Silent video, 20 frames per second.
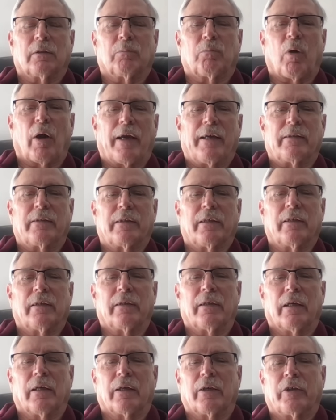and price
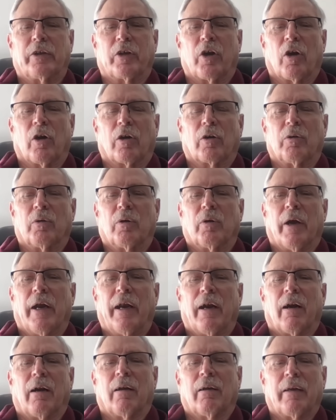in uh, Chicago
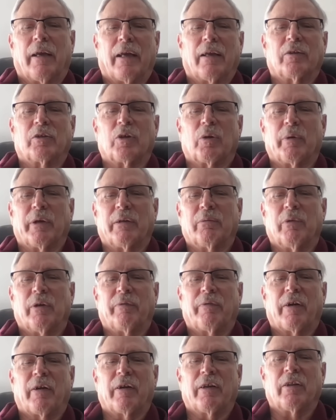O'Hare. And so we, we
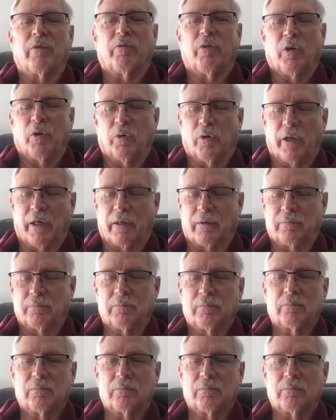ferried the fuel in.